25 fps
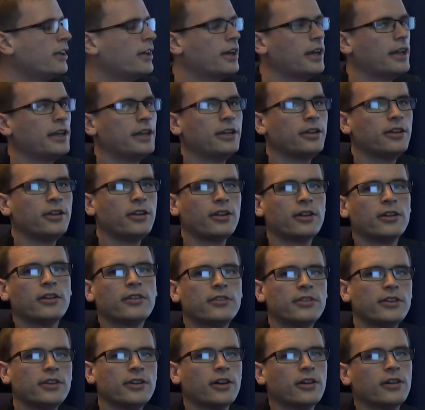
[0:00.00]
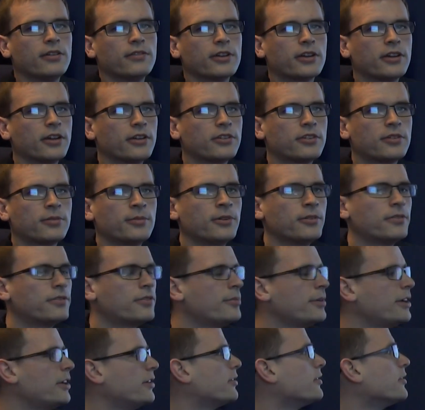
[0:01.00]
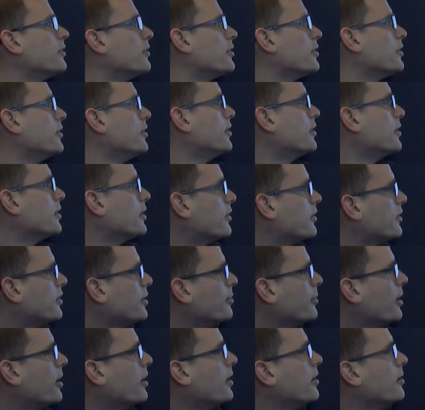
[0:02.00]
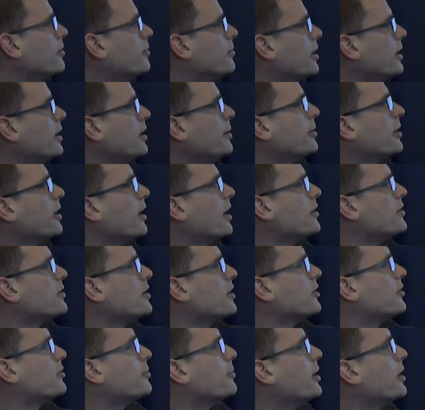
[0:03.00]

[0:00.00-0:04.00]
And here you're going to see all the customer information. So you're going to see my email address,